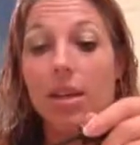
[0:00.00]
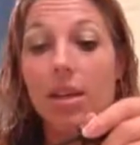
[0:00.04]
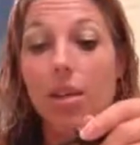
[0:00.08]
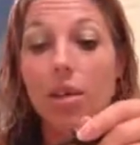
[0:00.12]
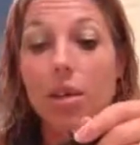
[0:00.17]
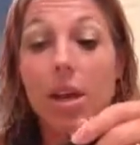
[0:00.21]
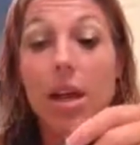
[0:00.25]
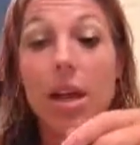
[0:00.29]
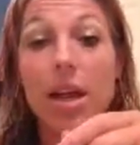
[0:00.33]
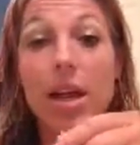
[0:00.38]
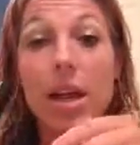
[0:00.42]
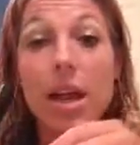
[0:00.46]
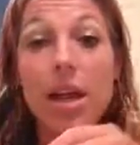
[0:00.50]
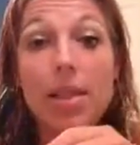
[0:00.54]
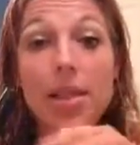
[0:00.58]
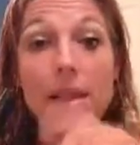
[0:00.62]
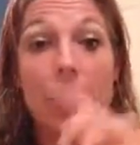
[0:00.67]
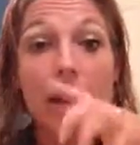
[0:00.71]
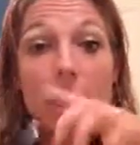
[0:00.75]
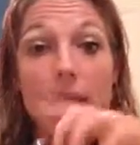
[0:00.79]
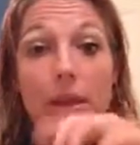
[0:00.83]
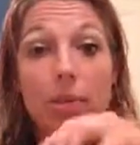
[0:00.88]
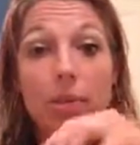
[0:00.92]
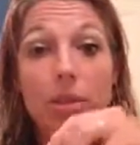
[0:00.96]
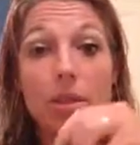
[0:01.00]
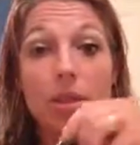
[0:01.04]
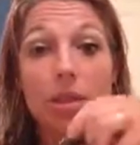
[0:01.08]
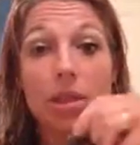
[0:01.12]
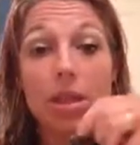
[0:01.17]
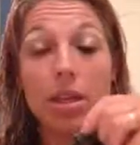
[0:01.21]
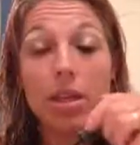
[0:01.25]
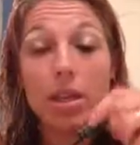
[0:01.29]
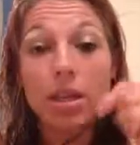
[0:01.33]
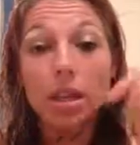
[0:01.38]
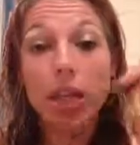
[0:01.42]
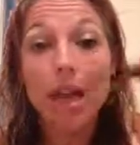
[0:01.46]
Okay, and then I will
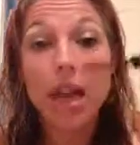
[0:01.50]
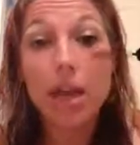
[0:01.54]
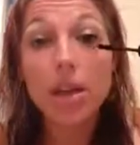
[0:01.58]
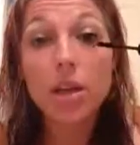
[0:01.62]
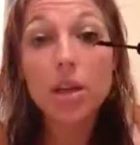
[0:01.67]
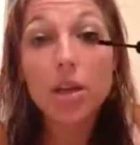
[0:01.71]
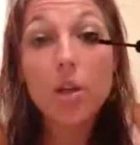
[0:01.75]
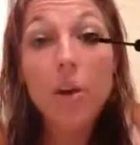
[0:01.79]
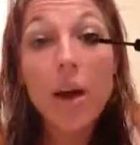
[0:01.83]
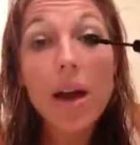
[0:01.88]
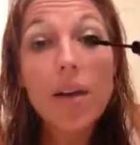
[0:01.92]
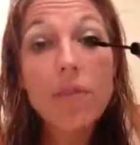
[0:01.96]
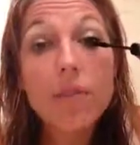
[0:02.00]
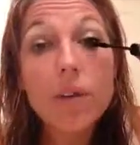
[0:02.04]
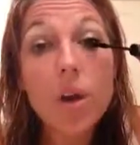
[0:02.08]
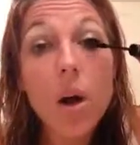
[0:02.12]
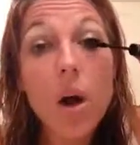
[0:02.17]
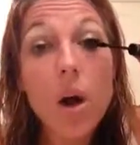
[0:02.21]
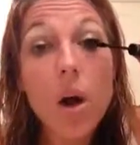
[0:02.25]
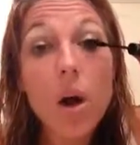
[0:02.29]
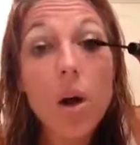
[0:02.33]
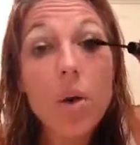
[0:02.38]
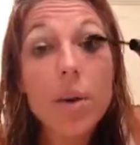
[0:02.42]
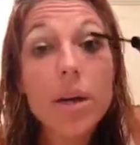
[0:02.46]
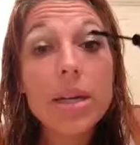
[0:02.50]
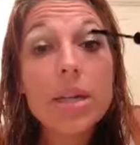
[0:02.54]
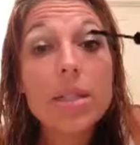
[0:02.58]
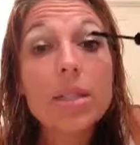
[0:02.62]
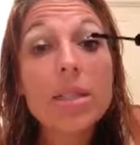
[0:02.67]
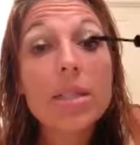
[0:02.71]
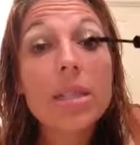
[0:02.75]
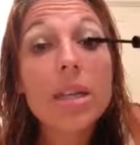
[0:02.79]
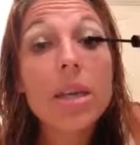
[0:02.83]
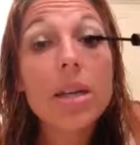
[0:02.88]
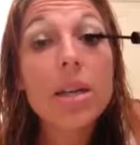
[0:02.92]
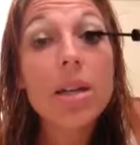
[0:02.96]
seal again. You have to always
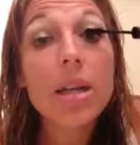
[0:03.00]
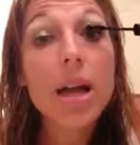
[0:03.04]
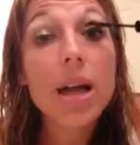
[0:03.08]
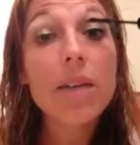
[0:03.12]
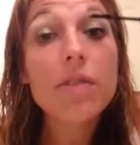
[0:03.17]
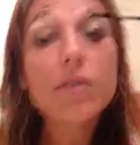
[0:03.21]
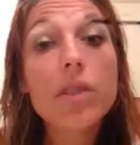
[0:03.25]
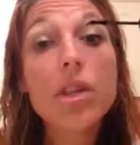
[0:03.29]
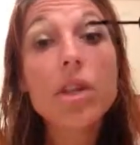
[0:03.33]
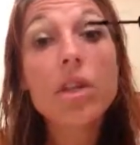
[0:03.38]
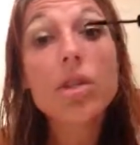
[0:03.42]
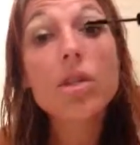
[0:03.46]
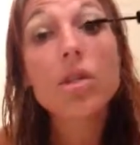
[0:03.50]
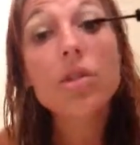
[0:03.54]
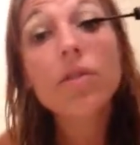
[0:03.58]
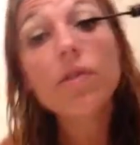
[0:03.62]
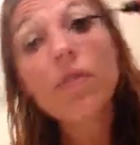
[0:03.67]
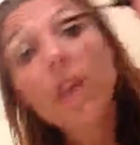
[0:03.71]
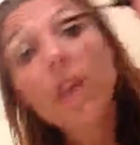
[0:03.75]
seal after you do